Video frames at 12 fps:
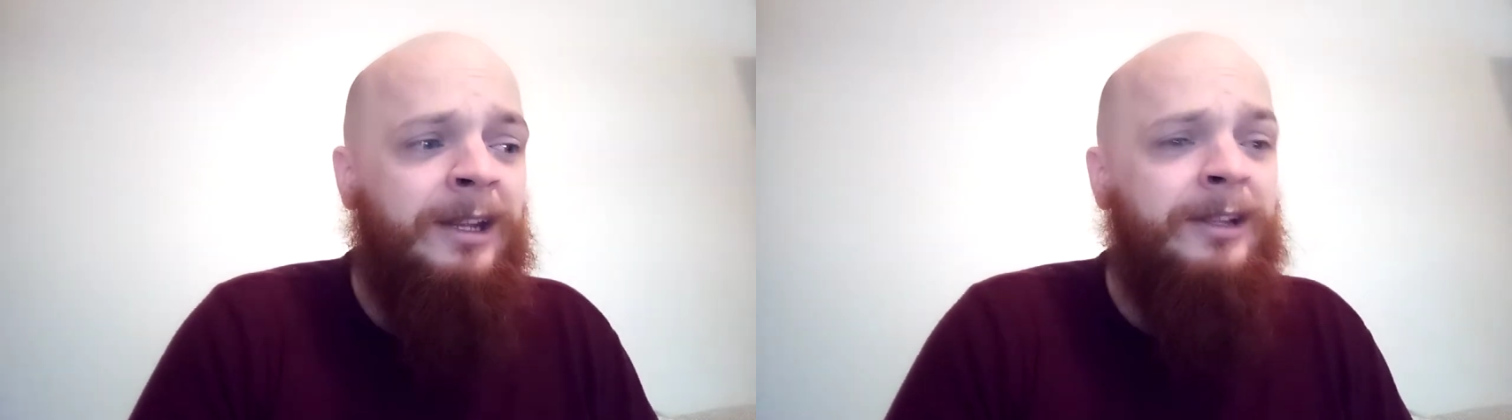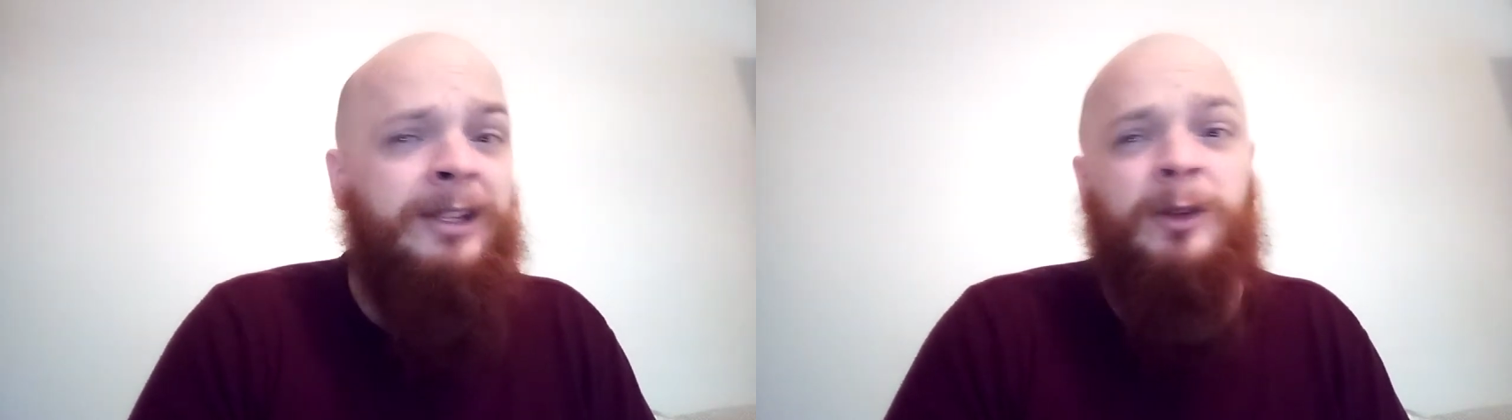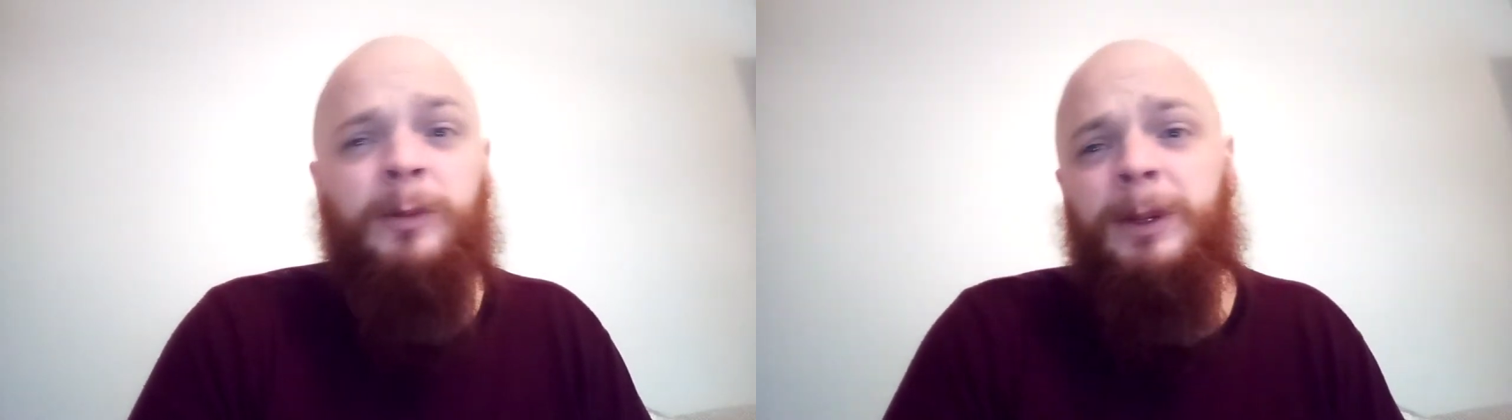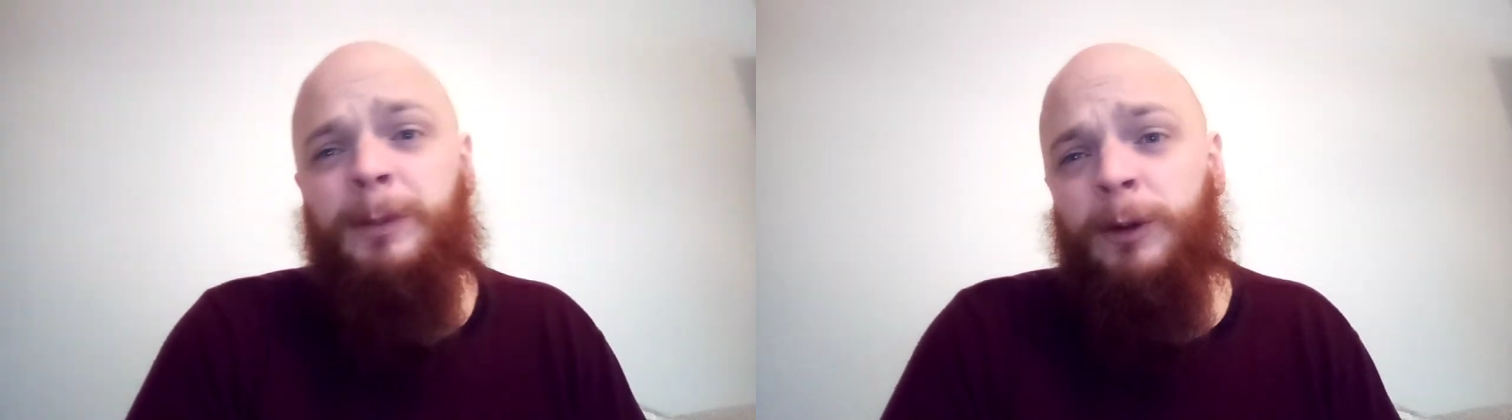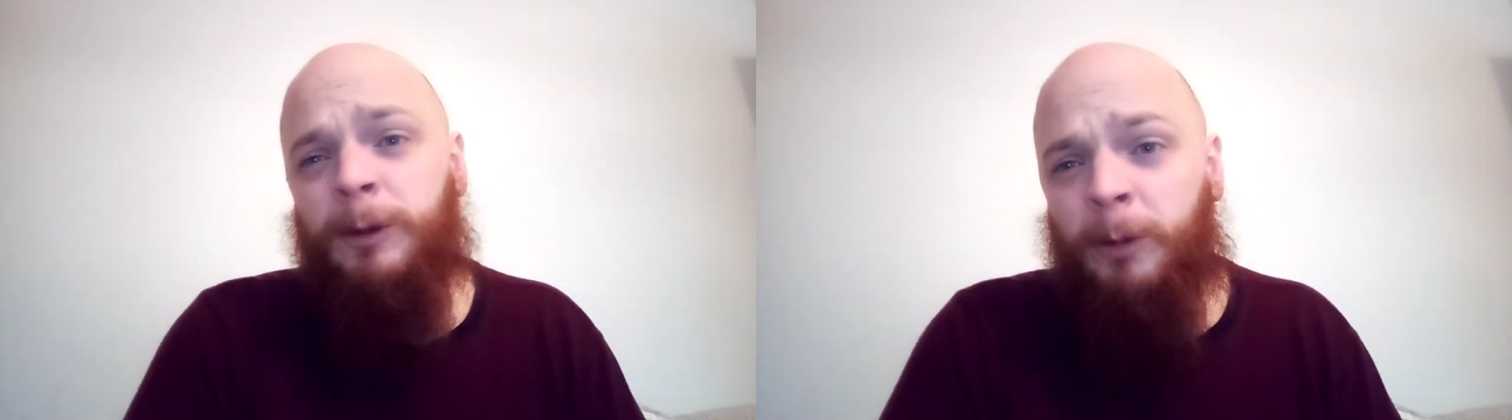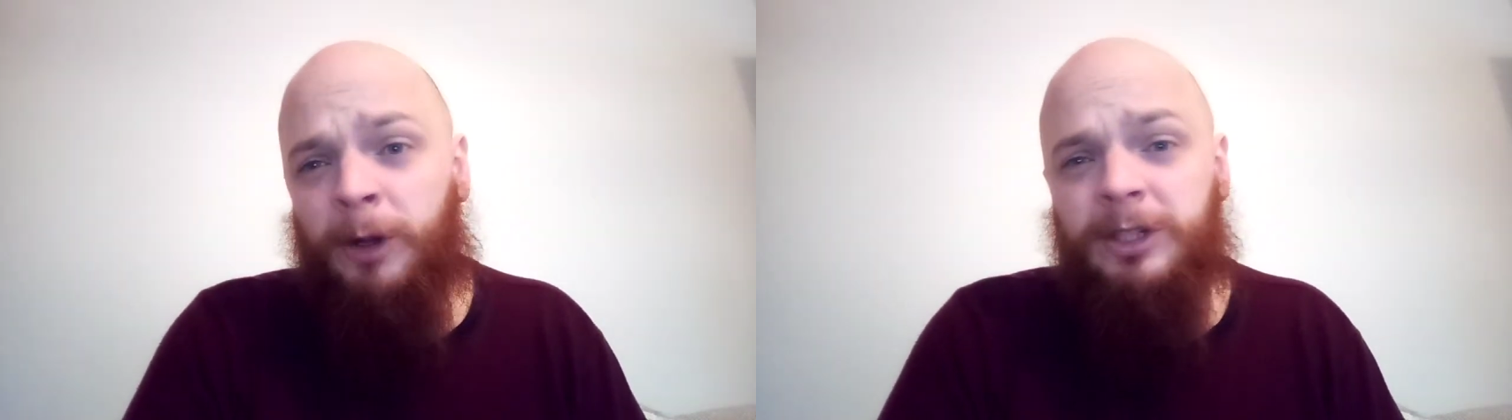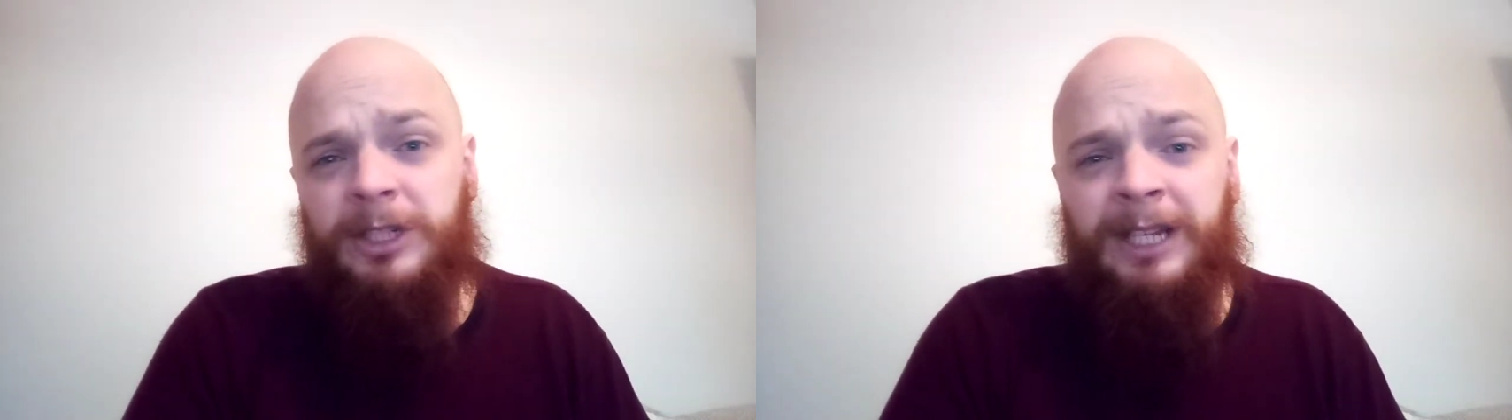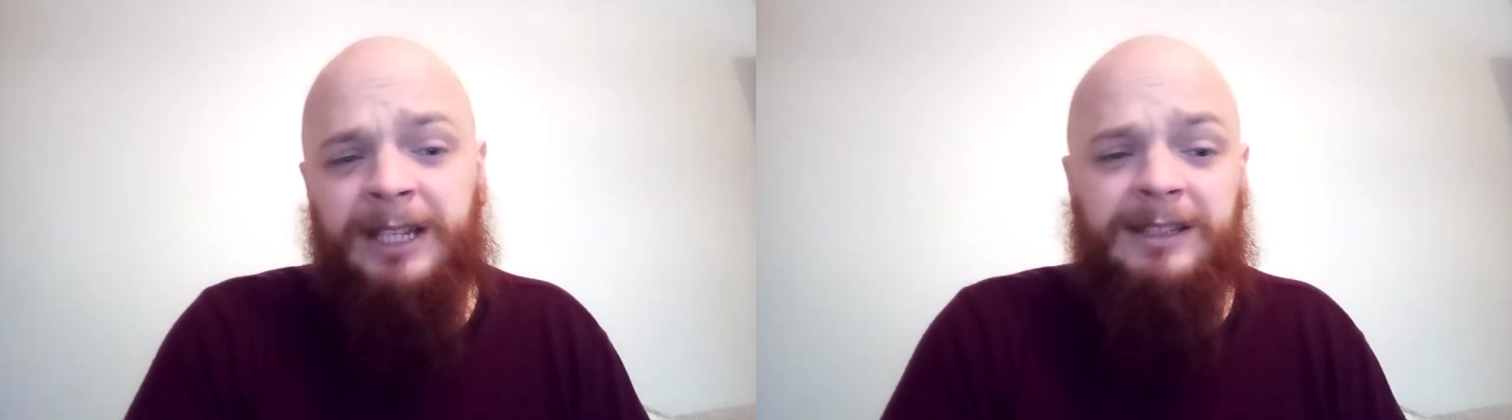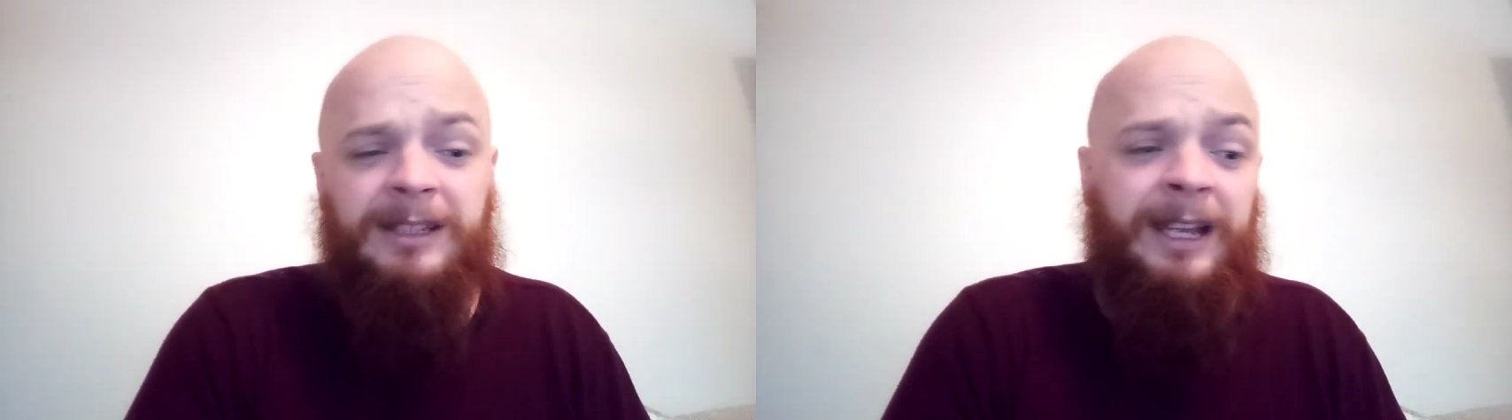They know people are watching
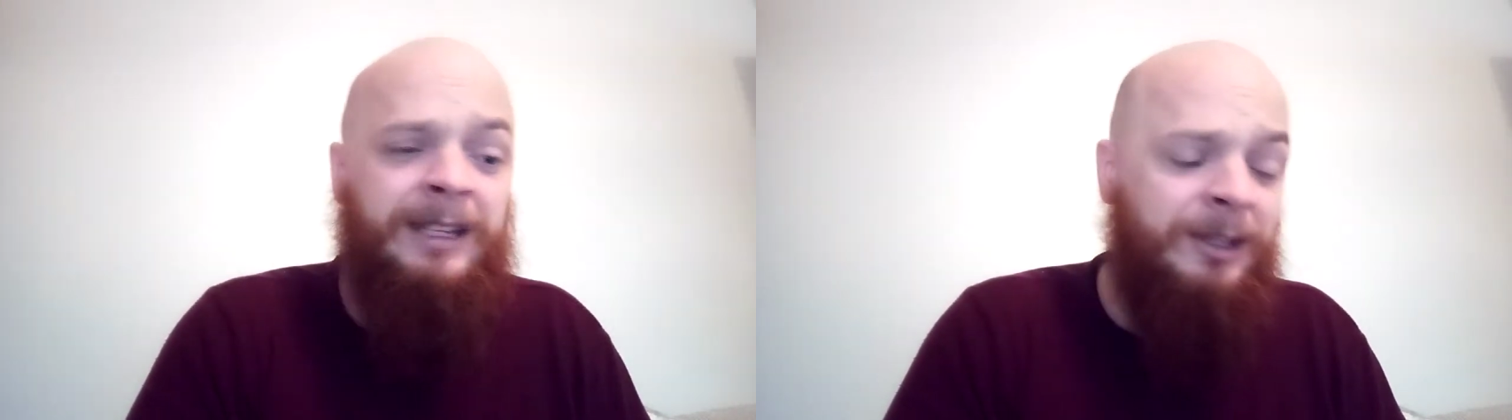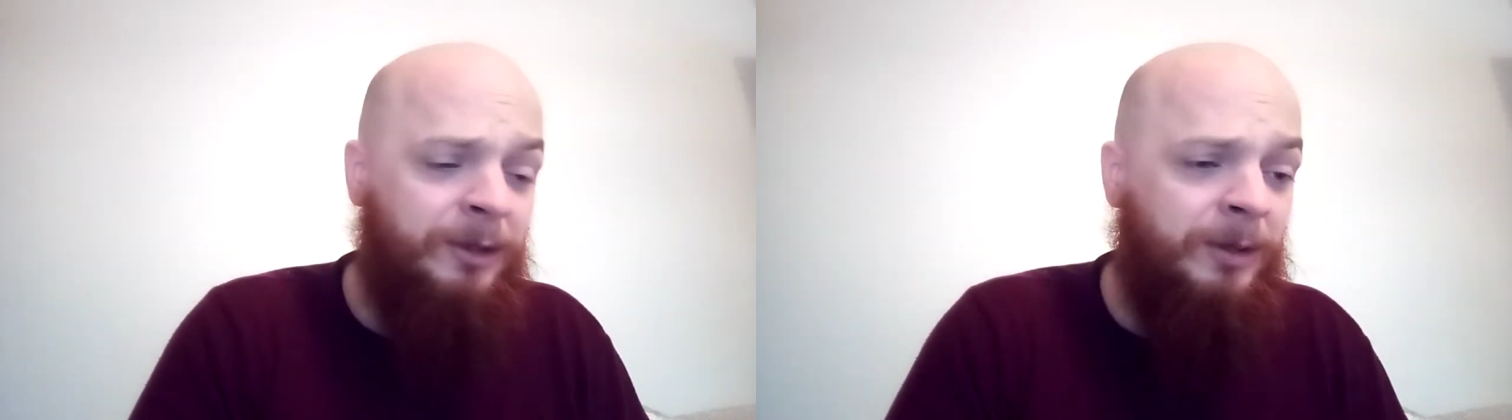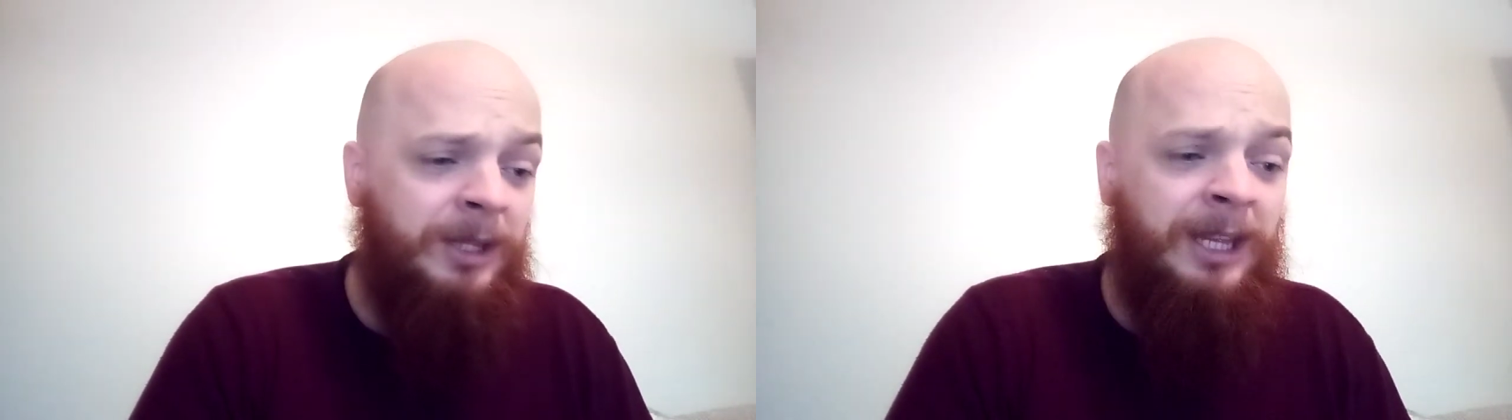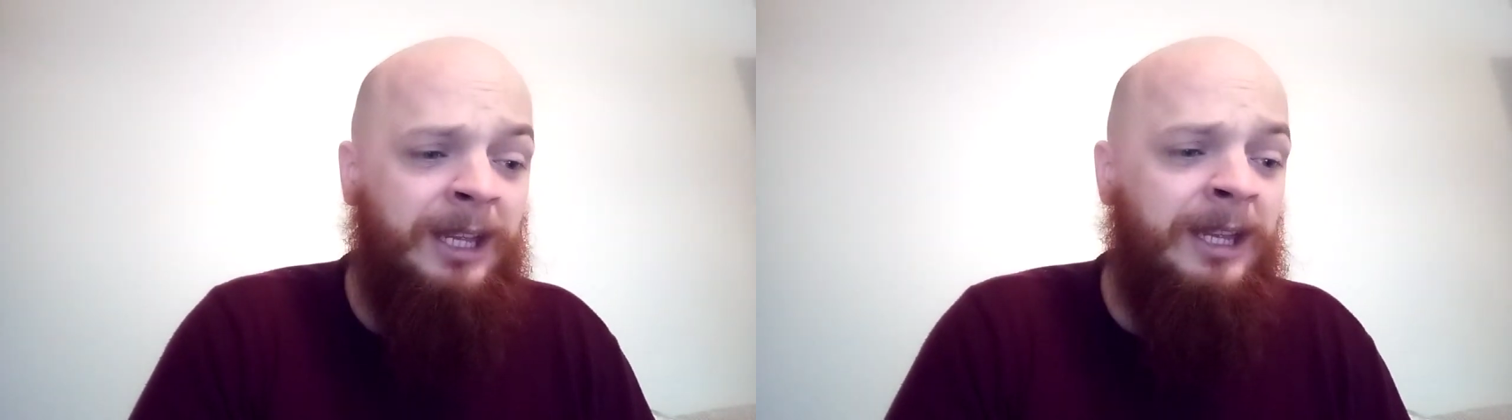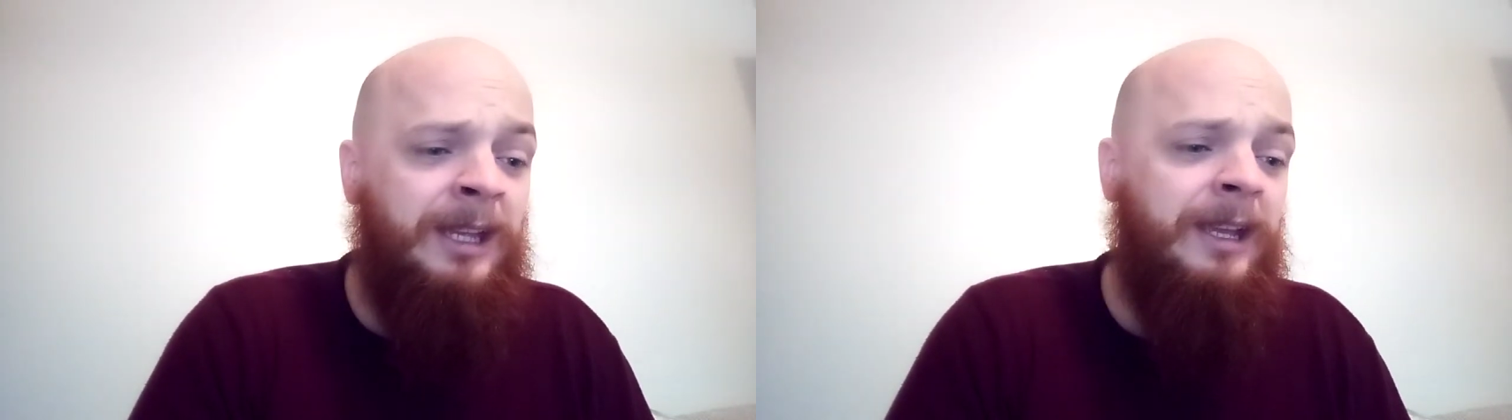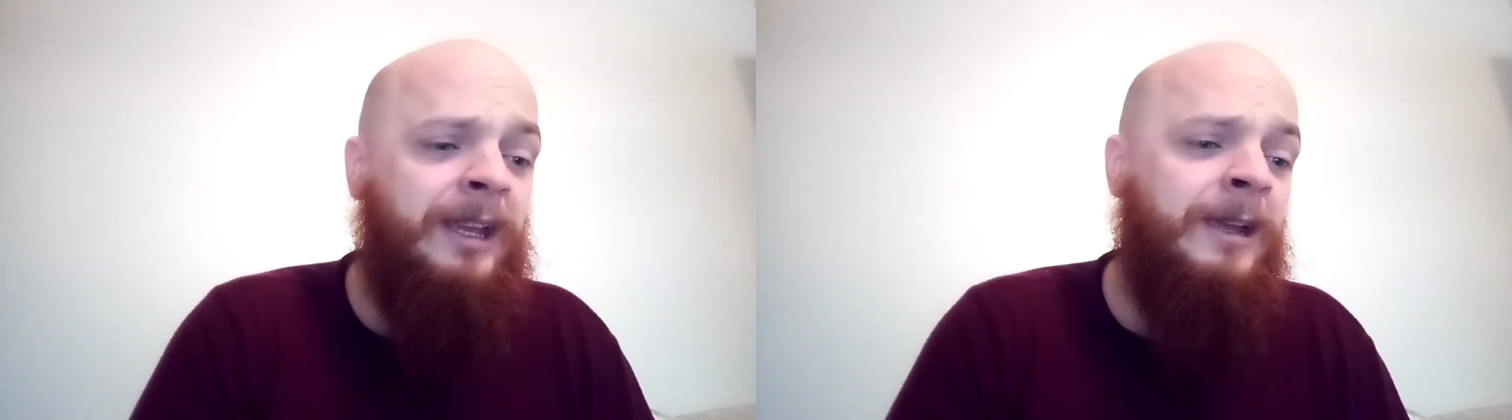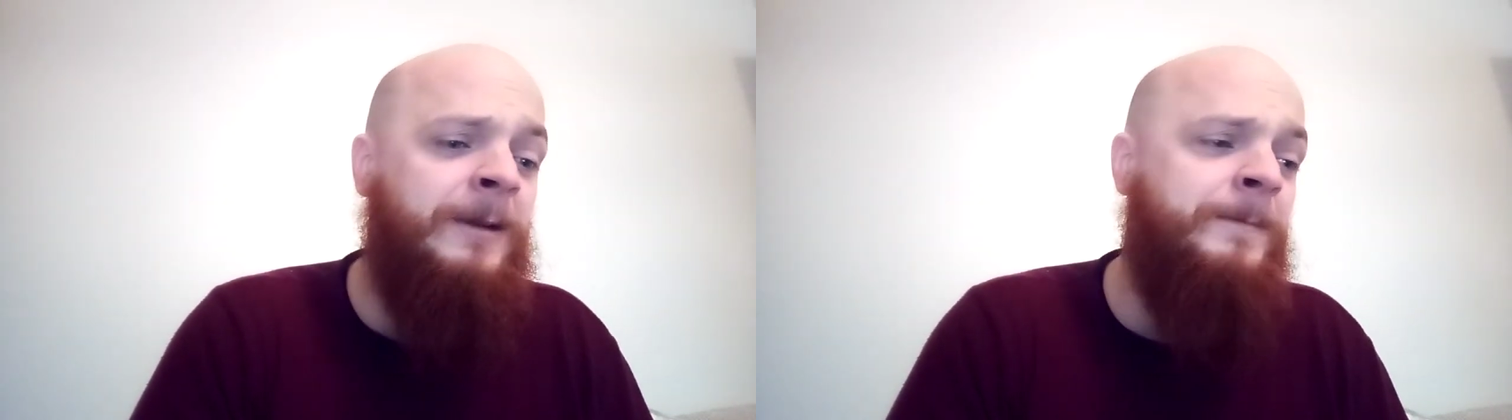this in the UK,